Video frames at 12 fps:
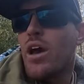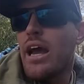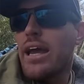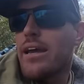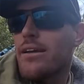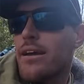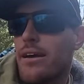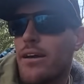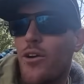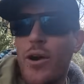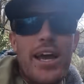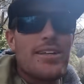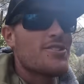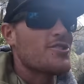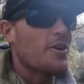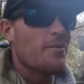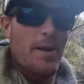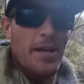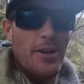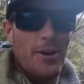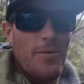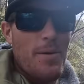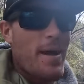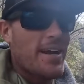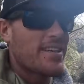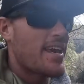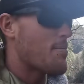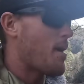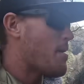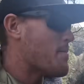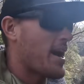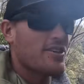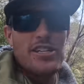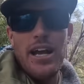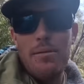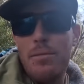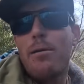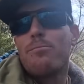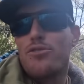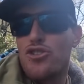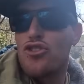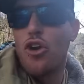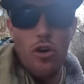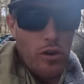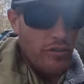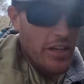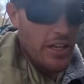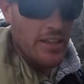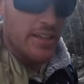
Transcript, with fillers: and uh, go ahead and start making our way back to camp. I'm actually, I'm, I'm starving.